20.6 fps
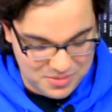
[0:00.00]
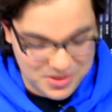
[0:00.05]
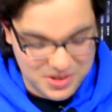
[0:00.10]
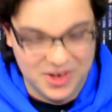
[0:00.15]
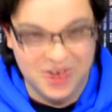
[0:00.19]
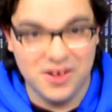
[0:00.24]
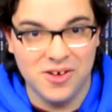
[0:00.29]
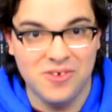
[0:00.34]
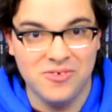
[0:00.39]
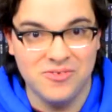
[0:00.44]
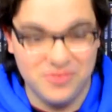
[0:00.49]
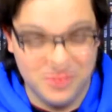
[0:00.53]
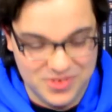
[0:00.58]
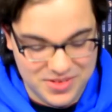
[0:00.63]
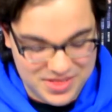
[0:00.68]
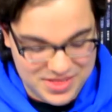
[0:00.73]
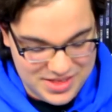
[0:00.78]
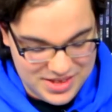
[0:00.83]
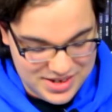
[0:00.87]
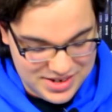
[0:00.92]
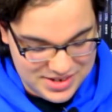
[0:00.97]
I'm gonna go
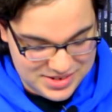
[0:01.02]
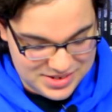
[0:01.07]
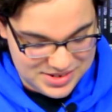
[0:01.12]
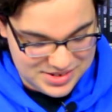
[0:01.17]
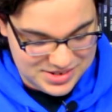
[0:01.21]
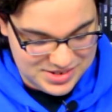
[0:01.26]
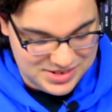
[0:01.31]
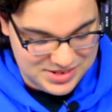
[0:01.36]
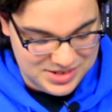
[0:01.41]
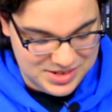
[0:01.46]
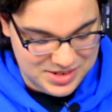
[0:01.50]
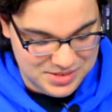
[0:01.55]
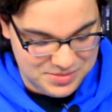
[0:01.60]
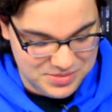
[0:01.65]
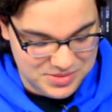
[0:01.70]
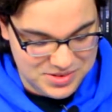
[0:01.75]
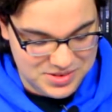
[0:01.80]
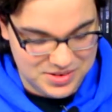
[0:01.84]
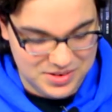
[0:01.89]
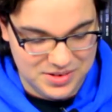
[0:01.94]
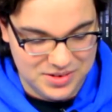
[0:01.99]
for this. It
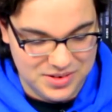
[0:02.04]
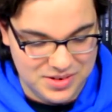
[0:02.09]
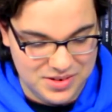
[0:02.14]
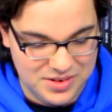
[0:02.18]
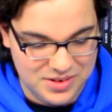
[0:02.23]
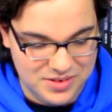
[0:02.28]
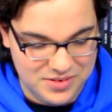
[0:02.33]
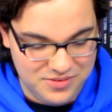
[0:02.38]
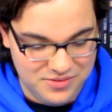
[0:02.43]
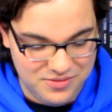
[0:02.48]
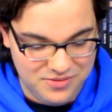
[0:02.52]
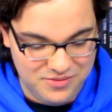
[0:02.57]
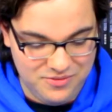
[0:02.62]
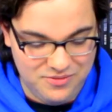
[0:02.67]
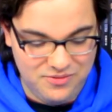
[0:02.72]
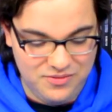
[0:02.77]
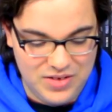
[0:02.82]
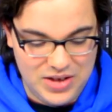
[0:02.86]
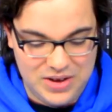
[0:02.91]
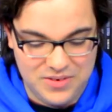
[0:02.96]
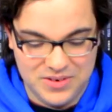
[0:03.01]
seems
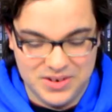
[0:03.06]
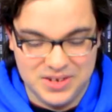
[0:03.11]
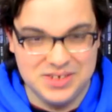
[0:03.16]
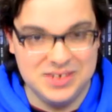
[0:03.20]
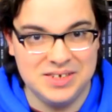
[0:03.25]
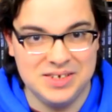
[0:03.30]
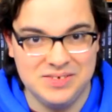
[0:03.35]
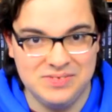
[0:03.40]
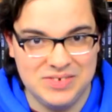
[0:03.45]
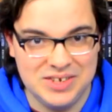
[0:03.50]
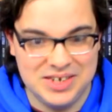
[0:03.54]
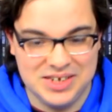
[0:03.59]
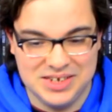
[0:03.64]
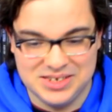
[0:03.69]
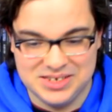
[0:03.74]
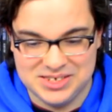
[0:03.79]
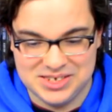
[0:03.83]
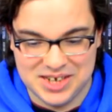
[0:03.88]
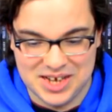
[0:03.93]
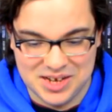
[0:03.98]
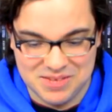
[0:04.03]
very
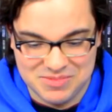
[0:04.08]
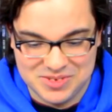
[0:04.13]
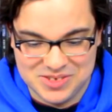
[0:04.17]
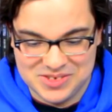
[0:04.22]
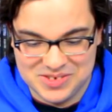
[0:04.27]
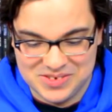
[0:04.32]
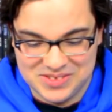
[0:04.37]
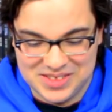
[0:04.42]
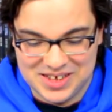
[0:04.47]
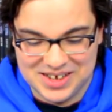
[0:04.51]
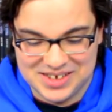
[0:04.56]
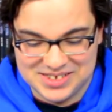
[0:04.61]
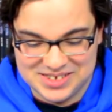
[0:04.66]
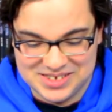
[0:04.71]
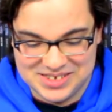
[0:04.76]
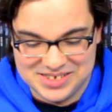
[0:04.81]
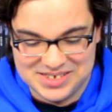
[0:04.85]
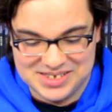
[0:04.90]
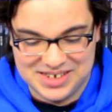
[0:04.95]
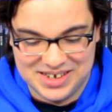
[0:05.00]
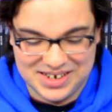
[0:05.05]
DVD shaped, so
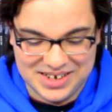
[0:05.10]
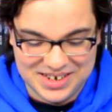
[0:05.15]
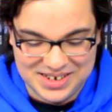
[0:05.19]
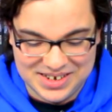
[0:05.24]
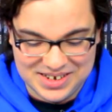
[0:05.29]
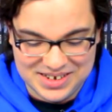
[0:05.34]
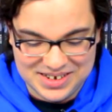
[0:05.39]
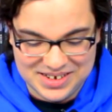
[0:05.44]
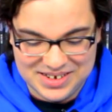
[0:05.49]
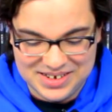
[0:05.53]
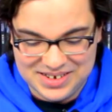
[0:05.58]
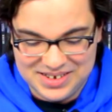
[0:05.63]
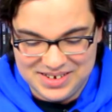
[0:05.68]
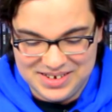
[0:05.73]
that's exciting.